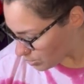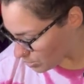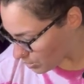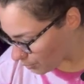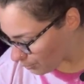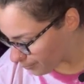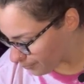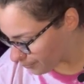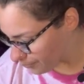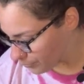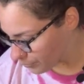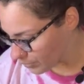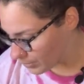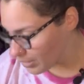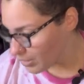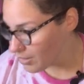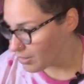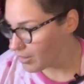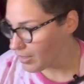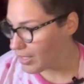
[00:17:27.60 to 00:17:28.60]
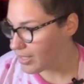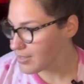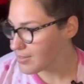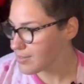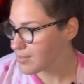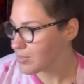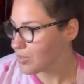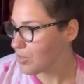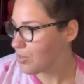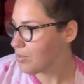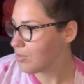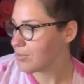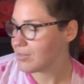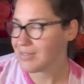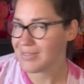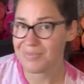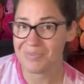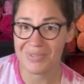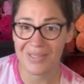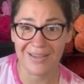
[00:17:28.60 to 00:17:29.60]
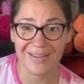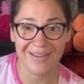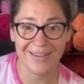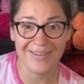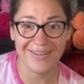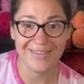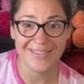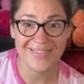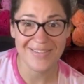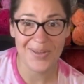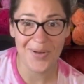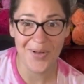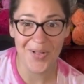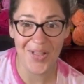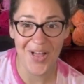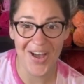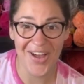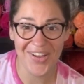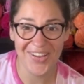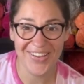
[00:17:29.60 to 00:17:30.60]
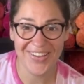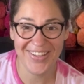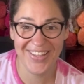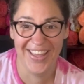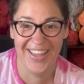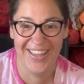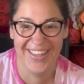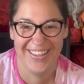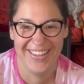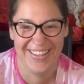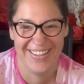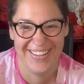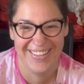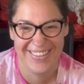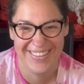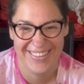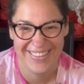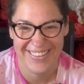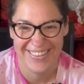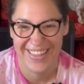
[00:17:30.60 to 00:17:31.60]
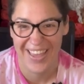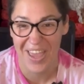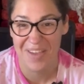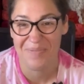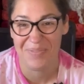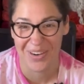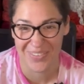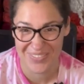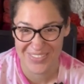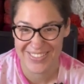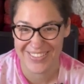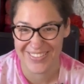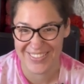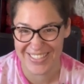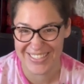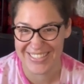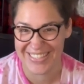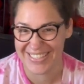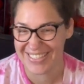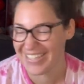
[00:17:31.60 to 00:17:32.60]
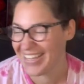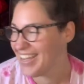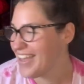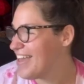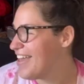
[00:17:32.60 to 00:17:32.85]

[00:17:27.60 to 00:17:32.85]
So let's go. It seems like I didn't sell a lot, huh? I promise you I did.